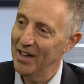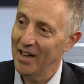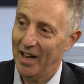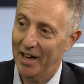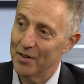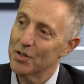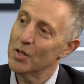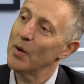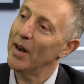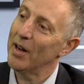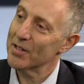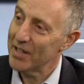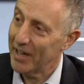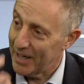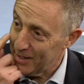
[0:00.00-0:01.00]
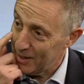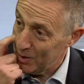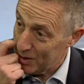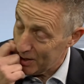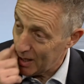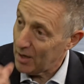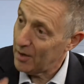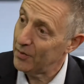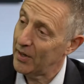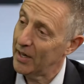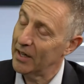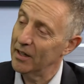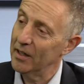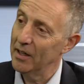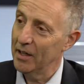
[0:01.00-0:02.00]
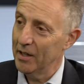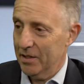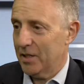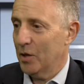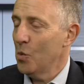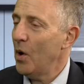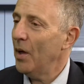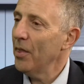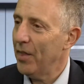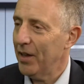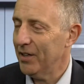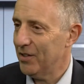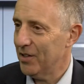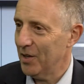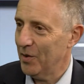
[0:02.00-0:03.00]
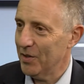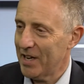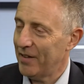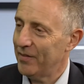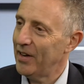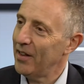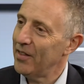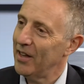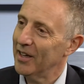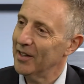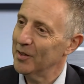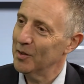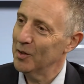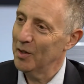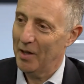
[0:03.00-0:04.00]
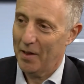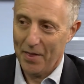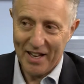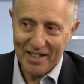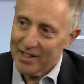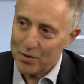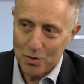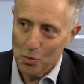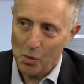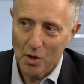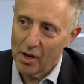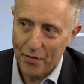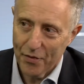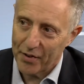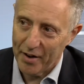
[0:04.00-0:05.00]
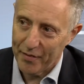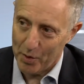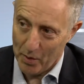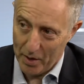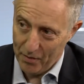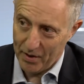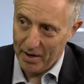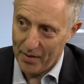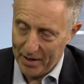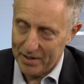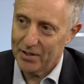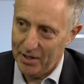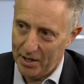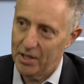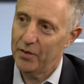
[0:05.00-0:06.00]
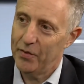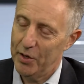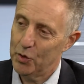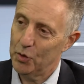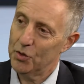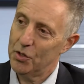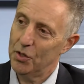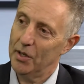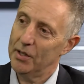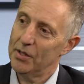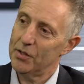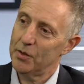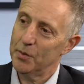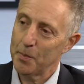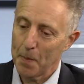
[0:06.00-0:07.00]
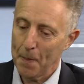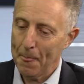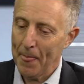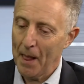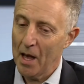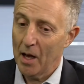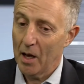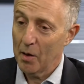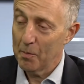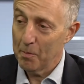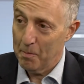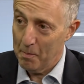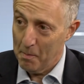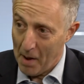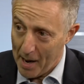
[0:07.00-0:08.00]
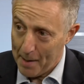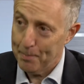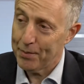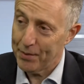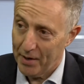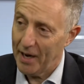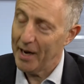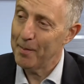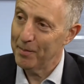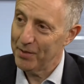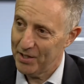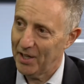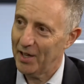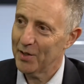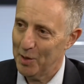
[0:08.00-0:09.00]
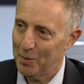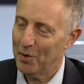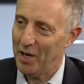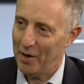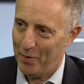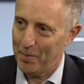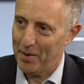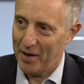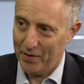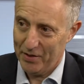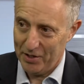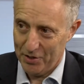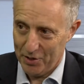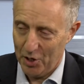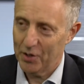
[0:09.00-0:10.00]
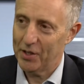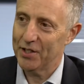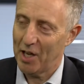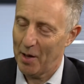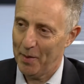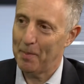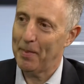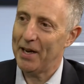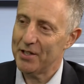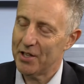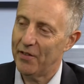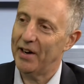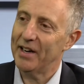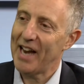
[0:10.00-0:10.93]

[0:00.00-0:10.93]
And 2 hours later, you're starving. So one thing to do is have nothing. That doesn't work for everyone, right? That's an individual choice. My prime starting point for breakfast is usually something based around